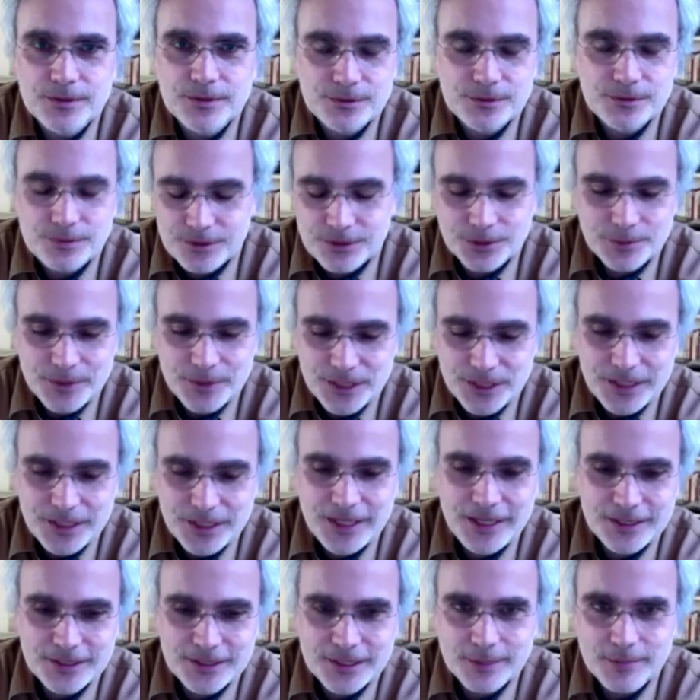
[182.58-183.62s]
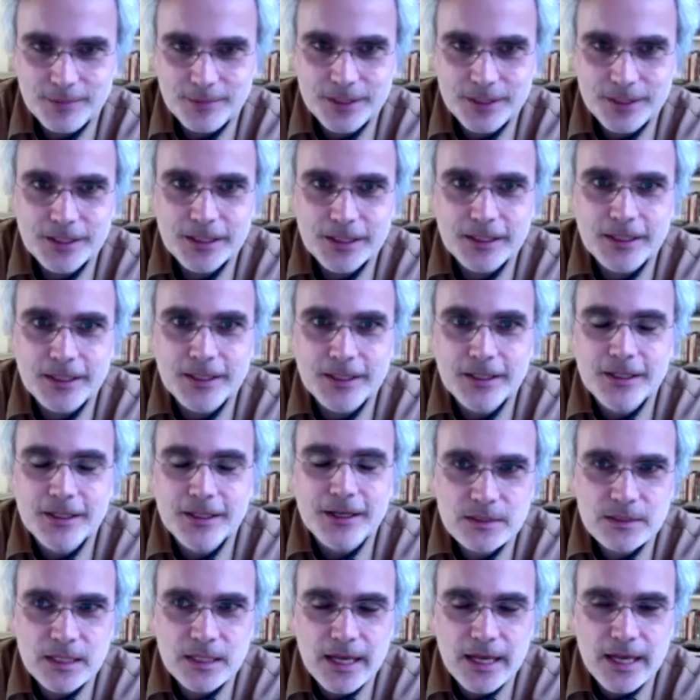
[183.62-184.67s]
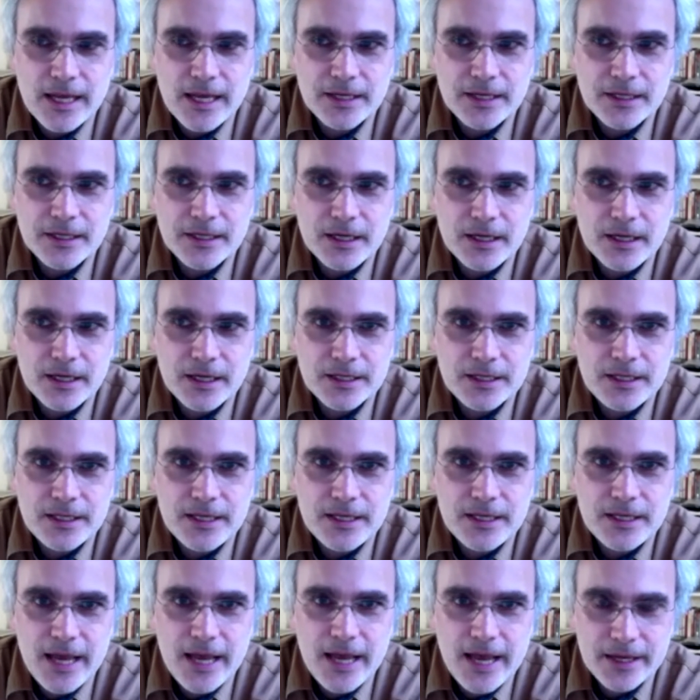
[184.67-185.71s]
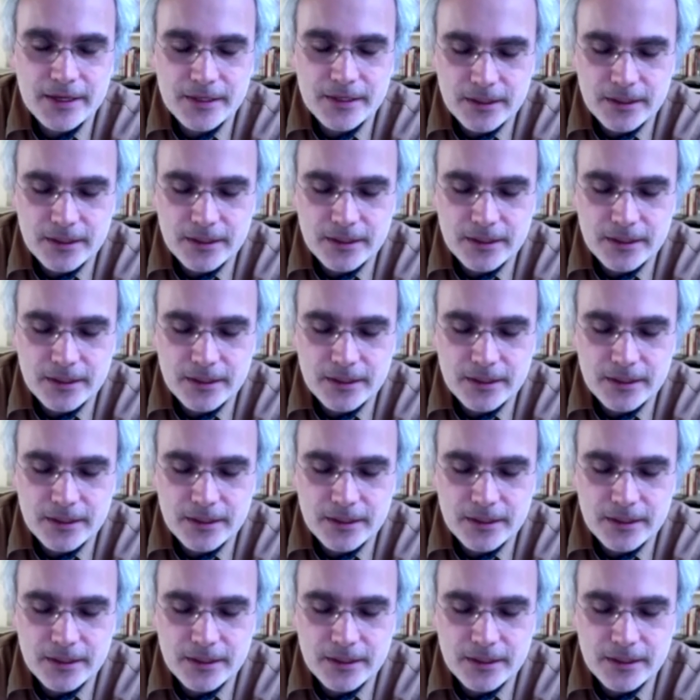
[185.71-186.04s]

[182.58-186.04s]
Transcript: showed me the data, said, what do you think? And he had